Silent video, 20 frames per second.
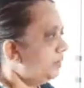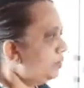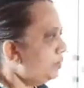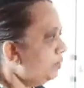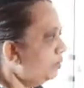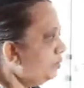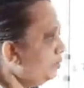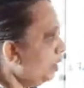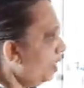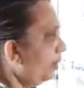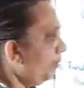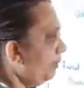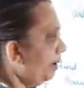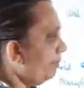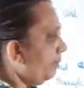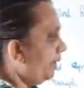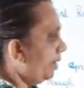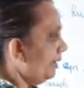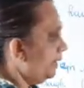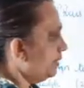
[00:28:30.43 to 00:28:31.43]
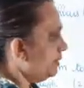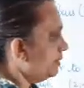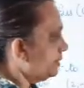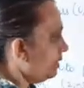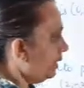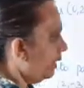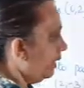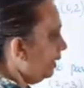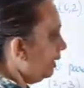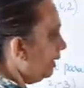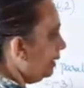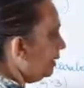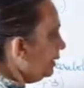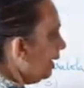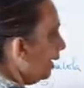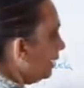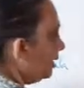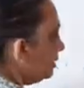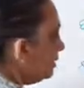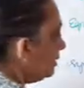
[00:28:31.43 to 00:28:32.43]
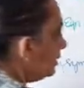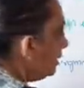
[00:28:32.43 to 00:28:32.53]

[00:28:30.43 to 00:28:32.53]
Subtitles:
2, -3, it lies